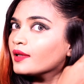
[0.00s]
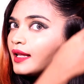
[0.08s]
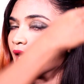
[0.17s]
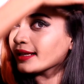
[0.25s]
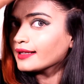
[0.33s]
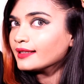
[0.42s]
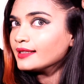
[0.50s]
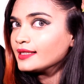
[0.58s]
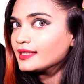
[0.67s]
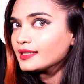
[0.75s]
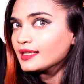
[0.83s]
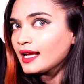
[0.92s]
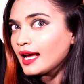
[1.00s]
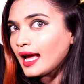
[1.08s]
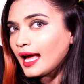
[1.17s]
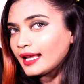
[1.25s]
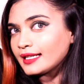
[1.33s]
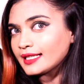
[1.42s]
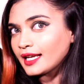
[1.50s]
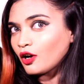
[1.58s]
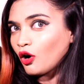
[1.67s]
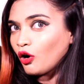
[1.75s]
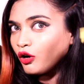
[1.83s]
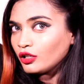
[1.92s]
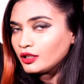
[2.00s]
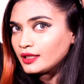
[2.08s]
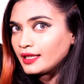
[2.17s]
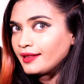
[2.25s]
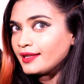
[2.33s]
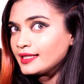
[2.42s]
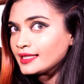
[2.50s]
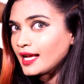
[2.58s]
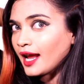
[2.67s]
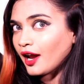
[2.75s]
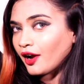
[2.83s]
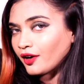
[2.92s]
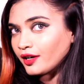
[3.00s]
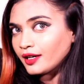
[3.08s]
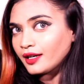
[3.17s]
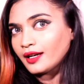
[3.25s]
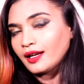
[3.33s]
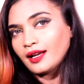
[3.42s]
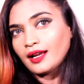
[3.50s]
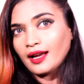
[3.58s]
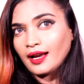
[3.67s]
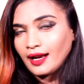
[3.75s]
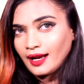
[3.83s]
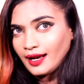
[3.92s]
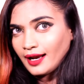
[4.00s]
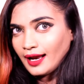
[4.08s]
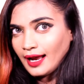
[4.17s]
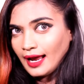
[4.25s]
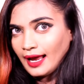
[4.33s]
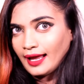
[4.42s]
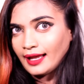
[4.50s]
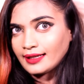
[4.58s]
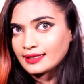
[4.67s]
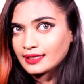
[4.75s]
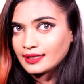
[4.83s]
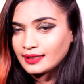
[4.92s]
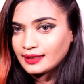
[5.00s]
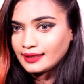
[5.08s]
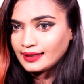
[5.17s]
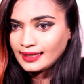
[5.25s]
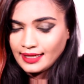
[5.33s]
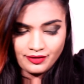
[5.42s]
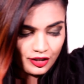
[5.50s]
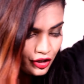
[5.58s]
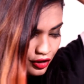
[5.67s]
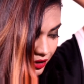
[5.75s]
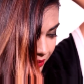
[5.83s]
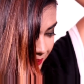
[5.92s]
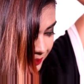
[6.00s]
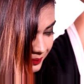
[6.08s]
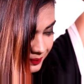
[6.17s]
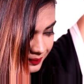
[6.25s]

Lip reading: like this, and take all this hair and leave it here.